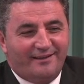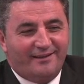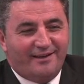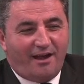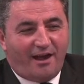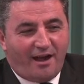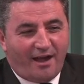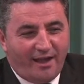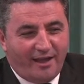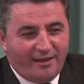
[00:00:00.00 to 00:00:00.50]

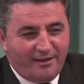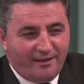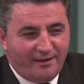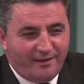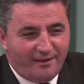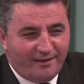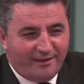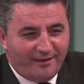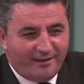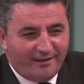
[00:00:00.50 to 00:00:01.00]
Hi
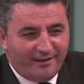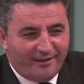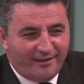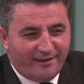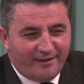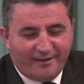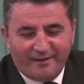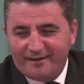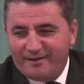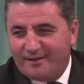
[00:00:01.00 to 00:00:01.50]

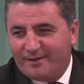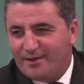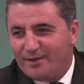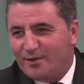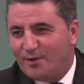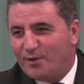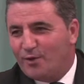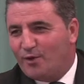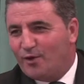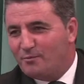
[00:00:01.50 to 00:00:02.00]

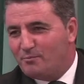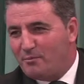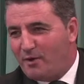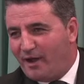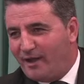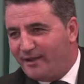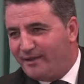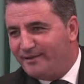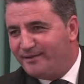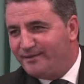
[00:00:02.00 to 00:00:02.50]
or bye?